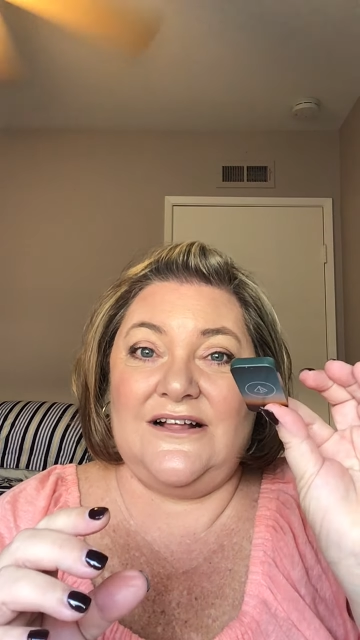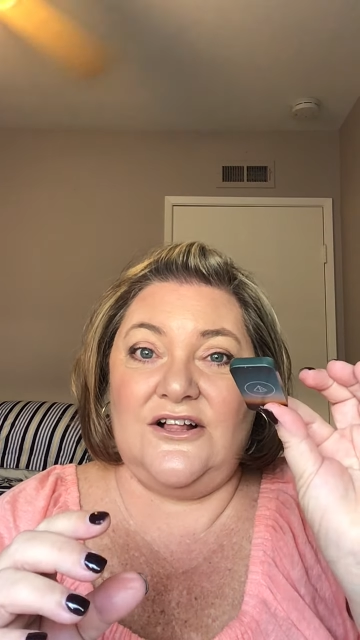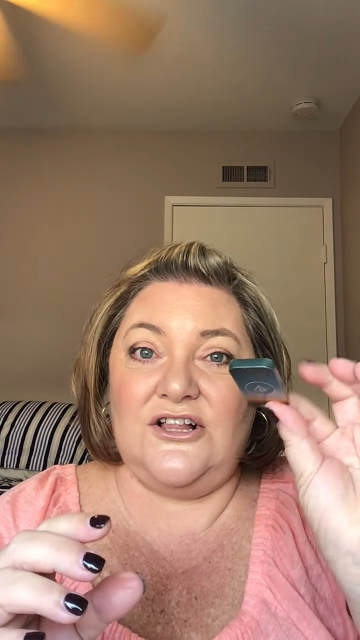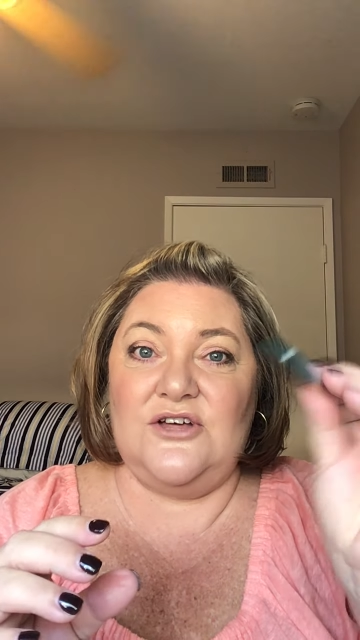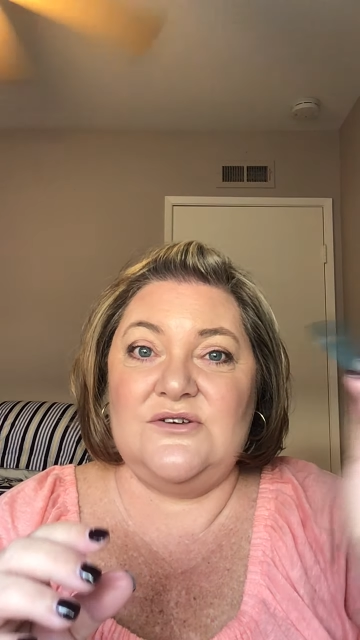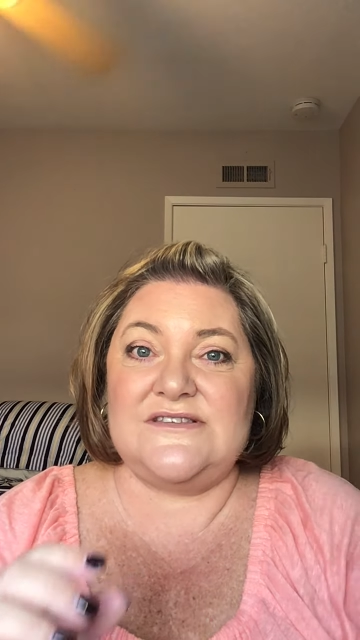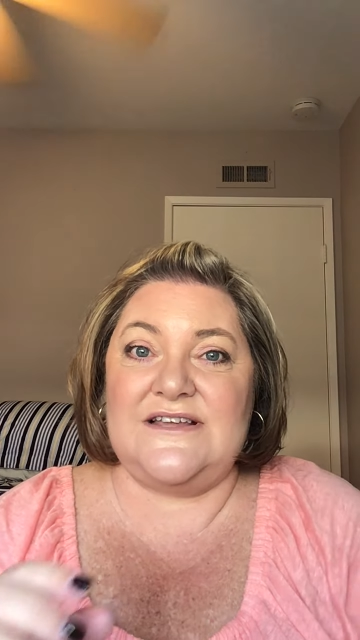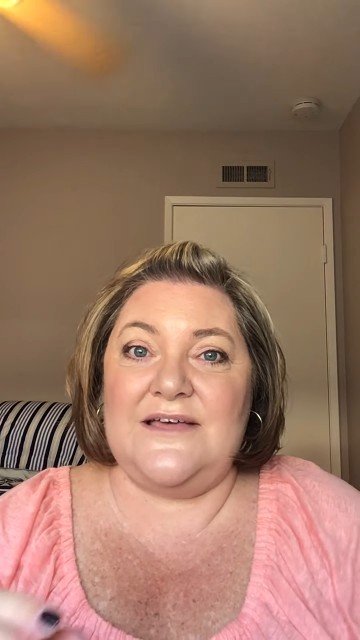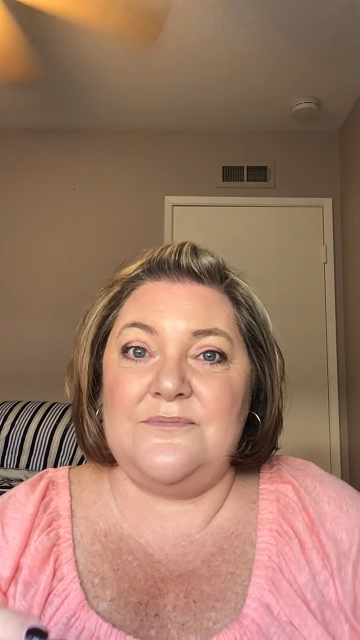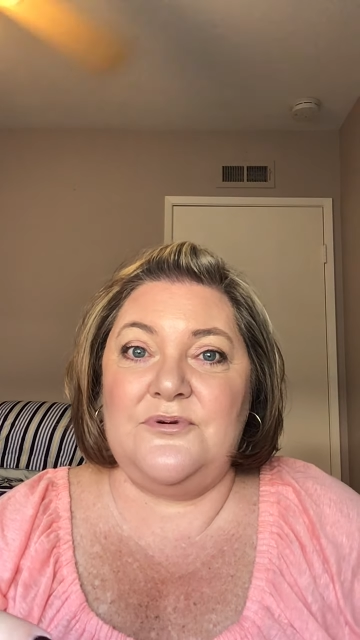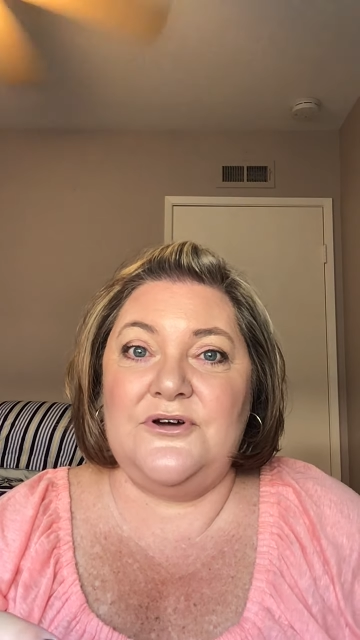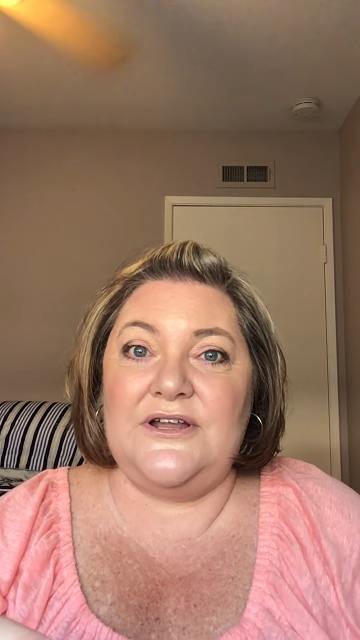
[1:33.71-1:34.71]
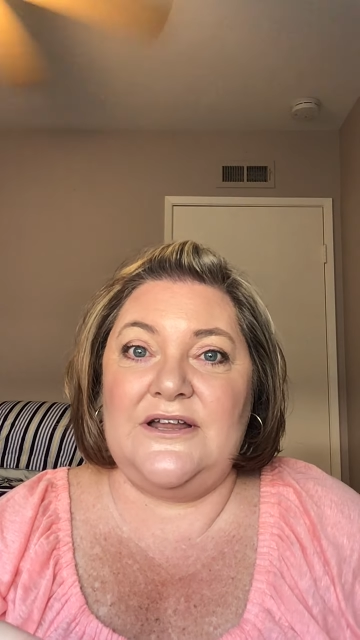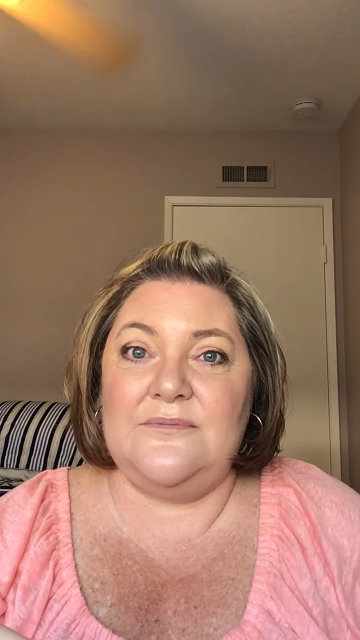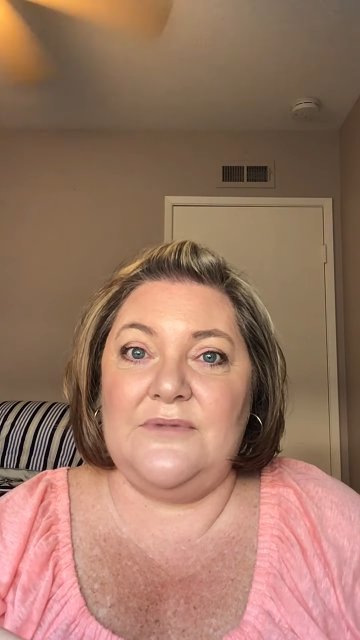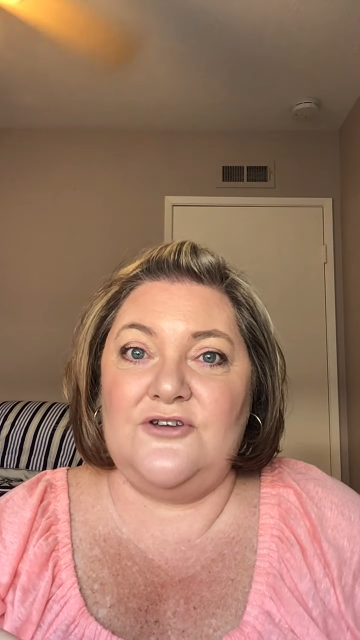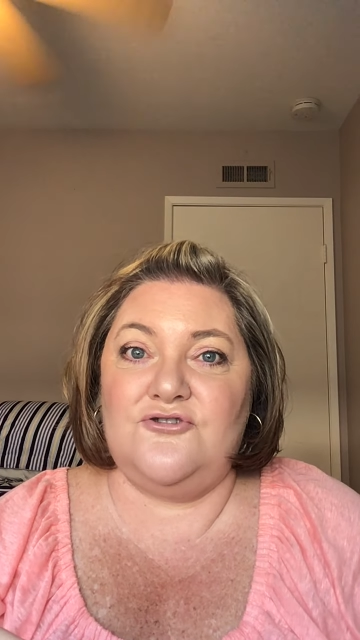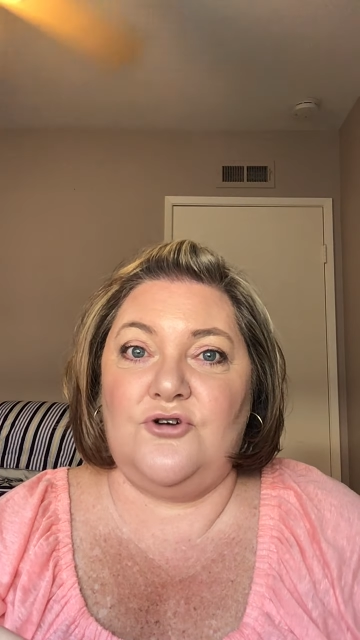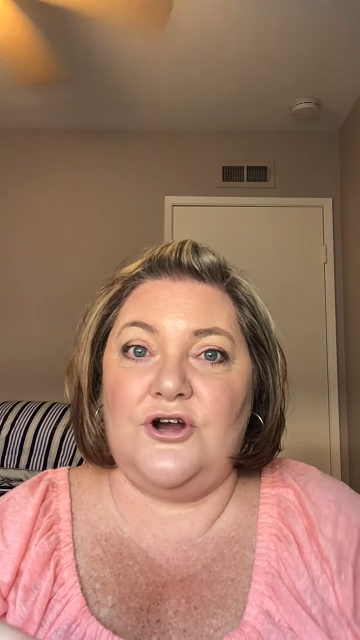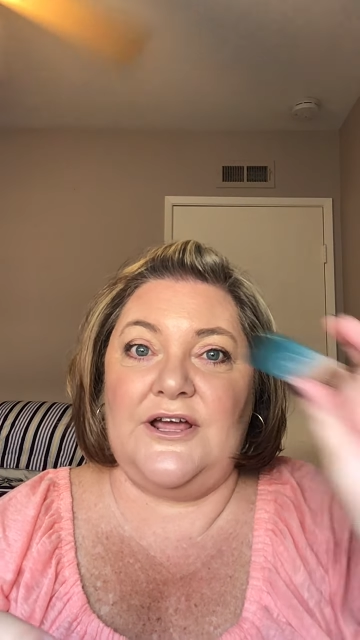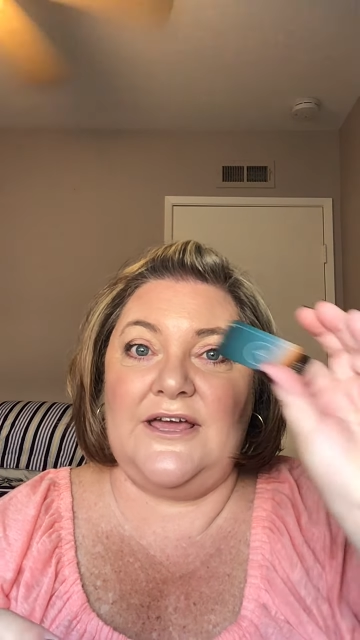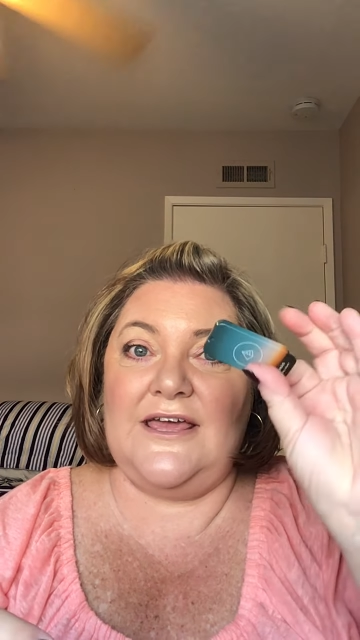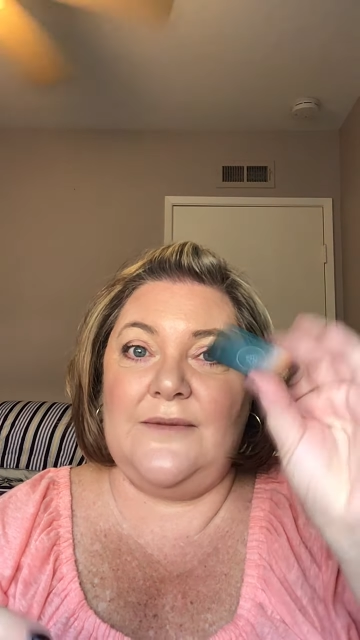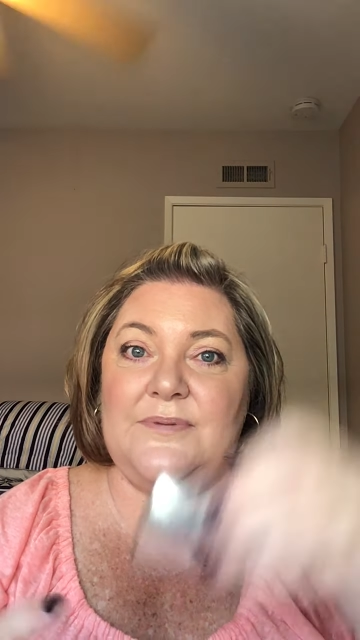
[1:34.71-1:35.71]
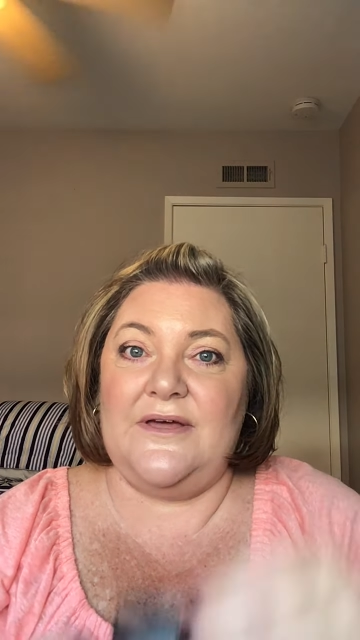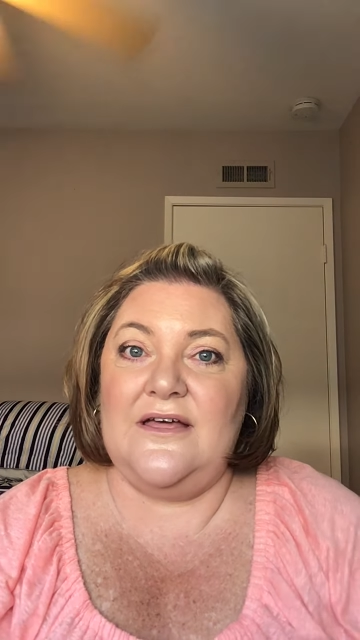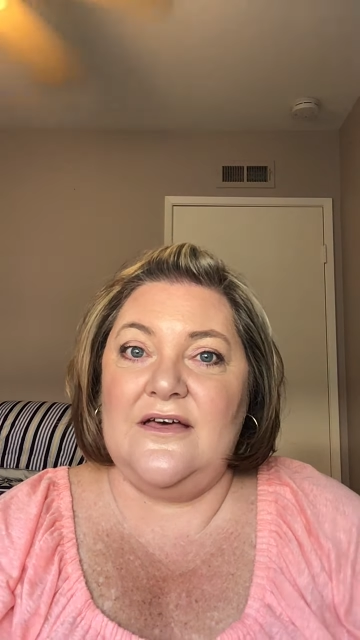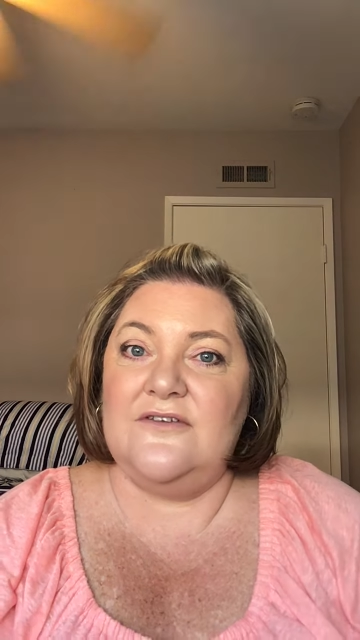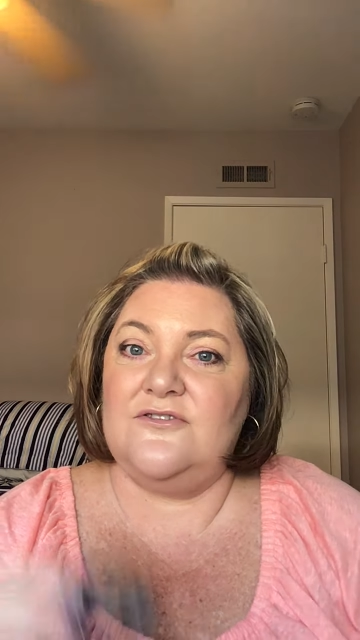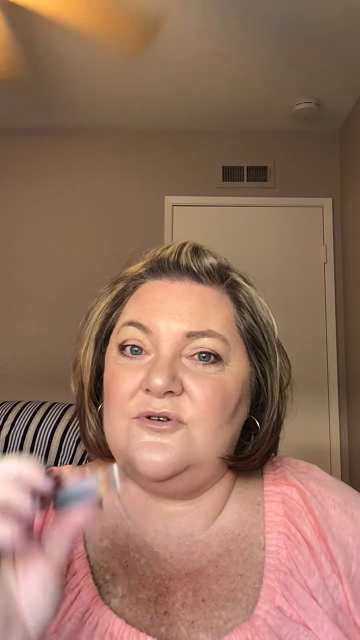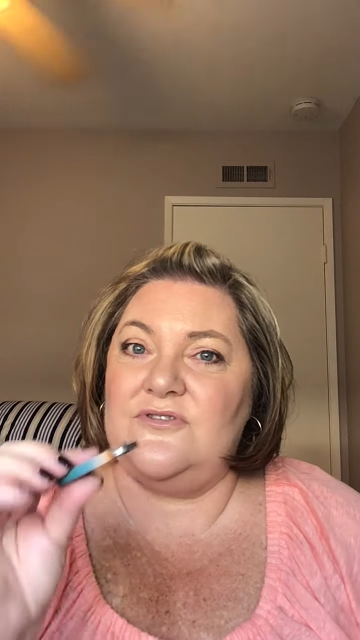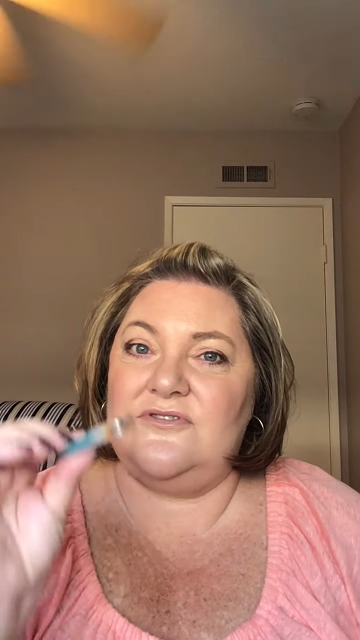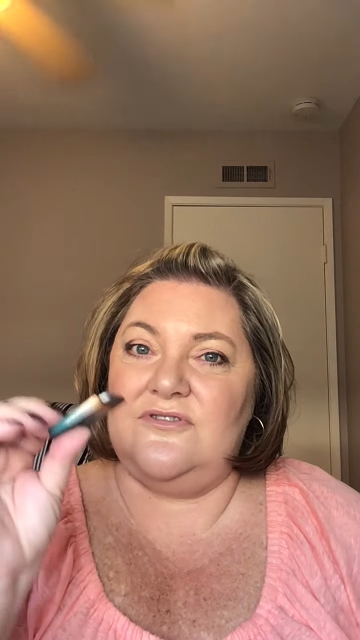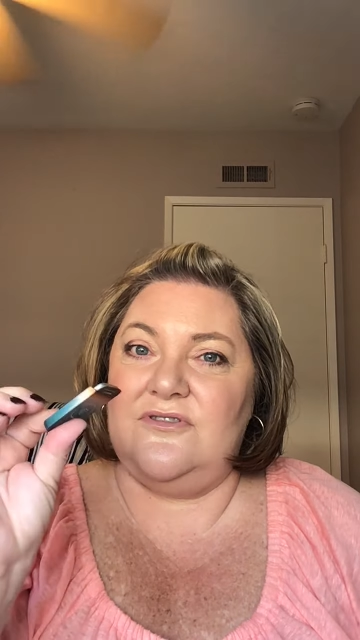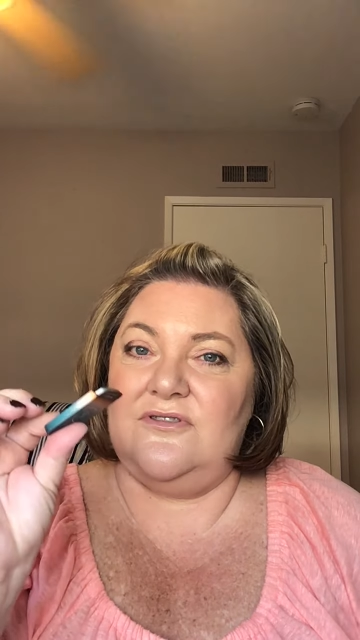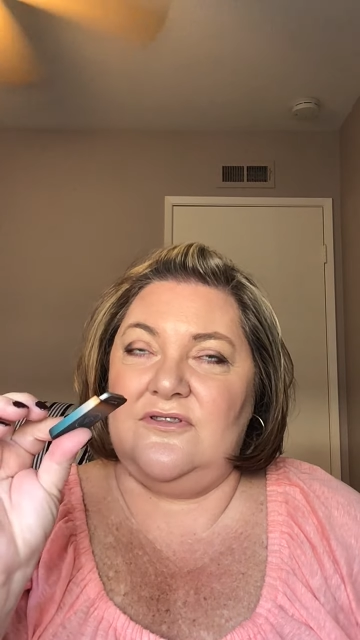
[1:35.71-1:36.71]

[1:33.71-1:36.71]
close it and put it in my drawer and keep it so it's